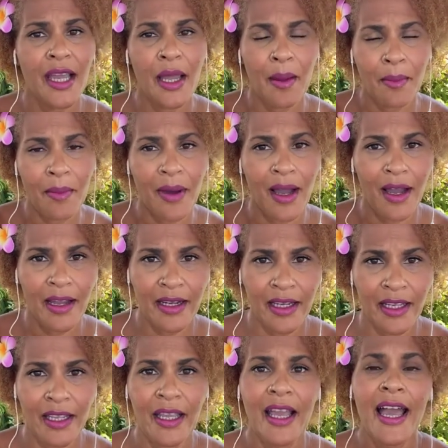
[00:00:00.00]
body,
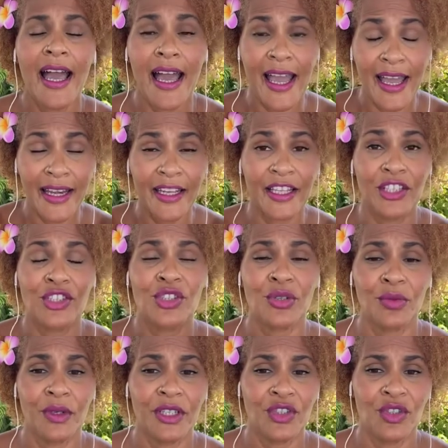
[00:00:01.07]
and
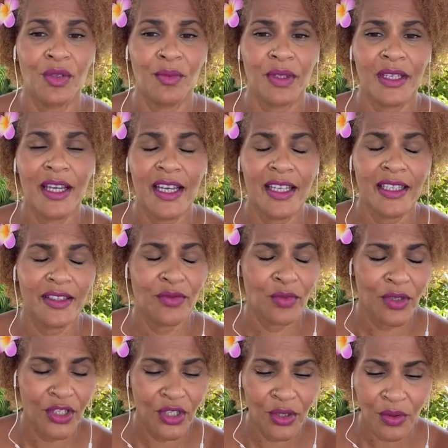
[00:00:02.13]
intuition, because when
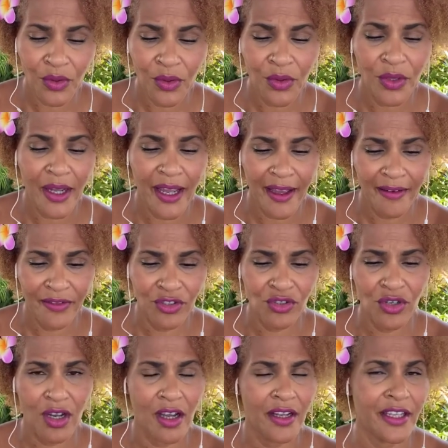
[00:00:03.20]
you have
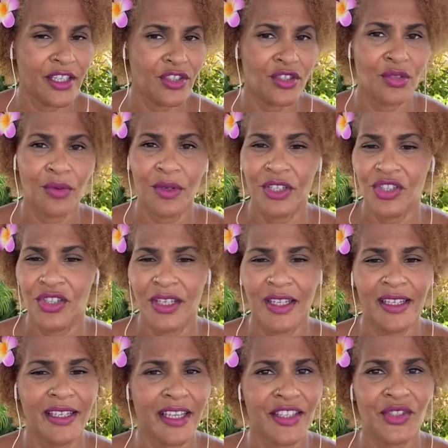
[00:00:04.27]
strong intuition,
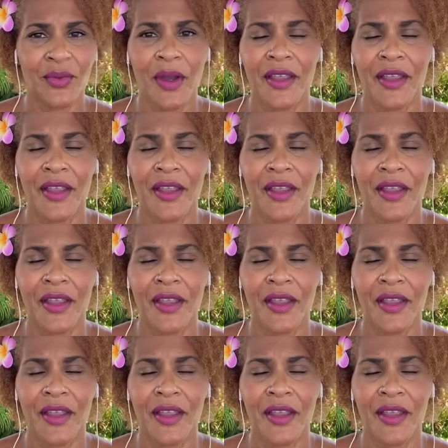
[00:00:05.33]
guess what?